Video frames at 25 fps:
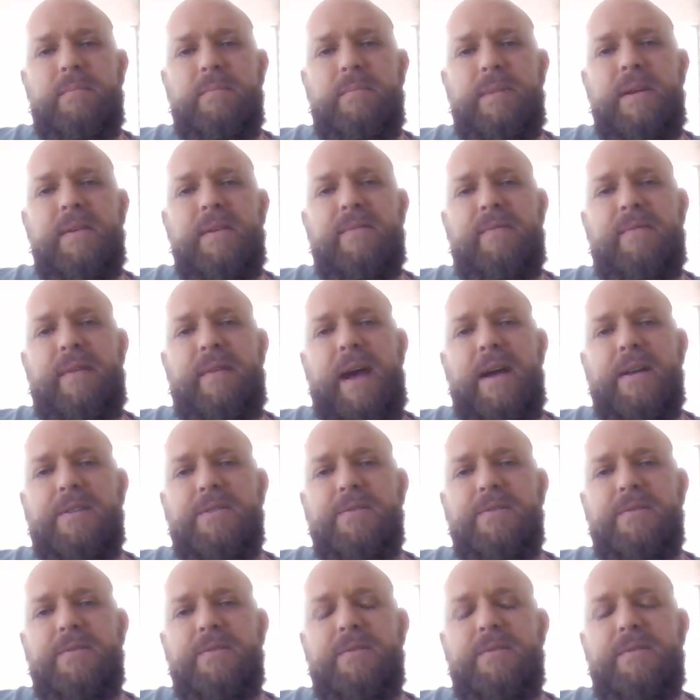be a
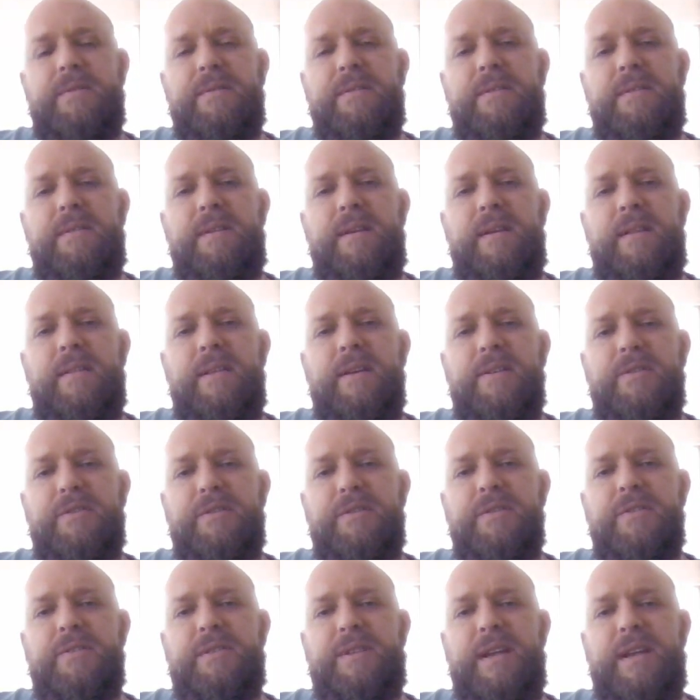factor in that
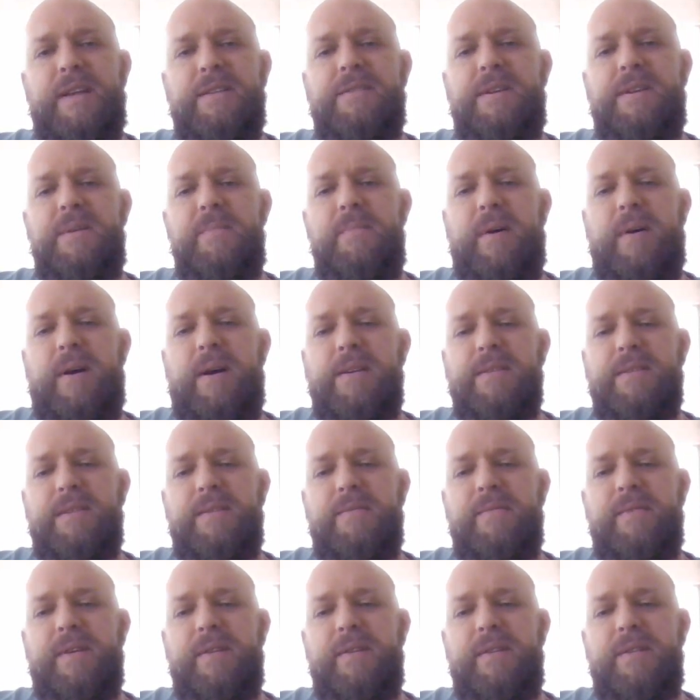she's testing
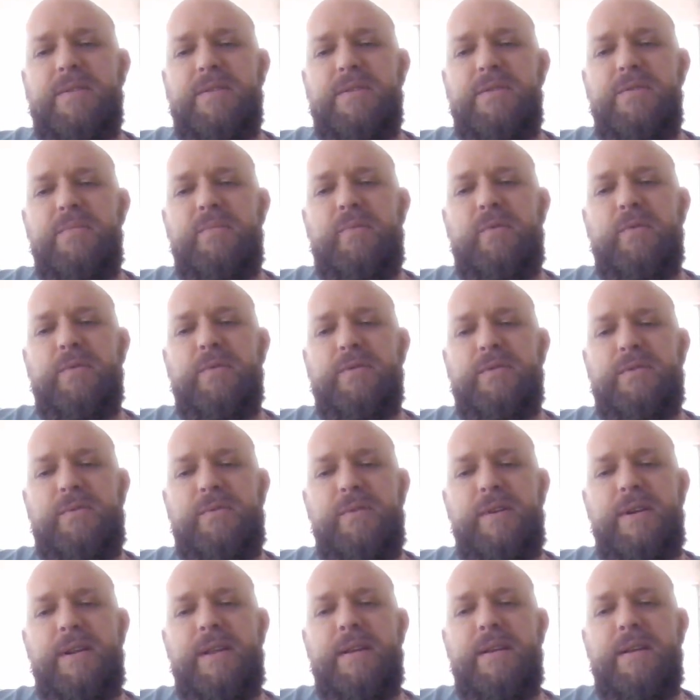positive on this newborn
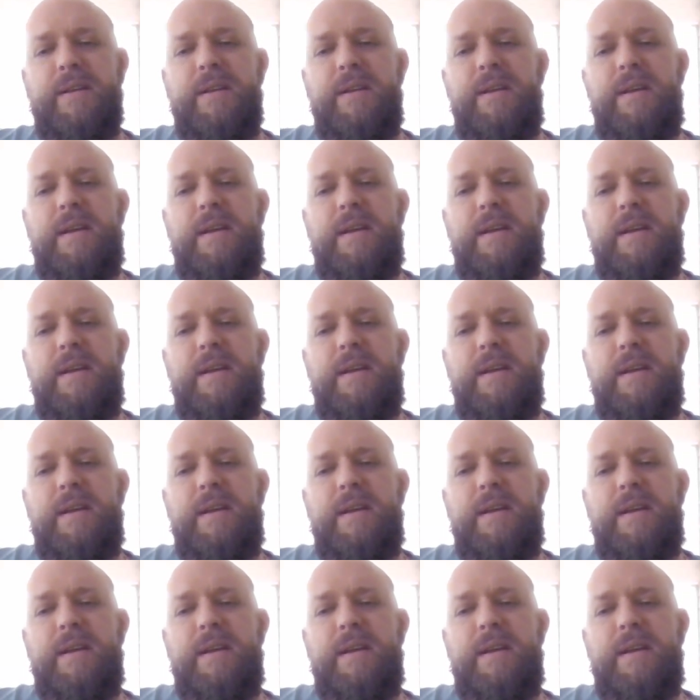screening.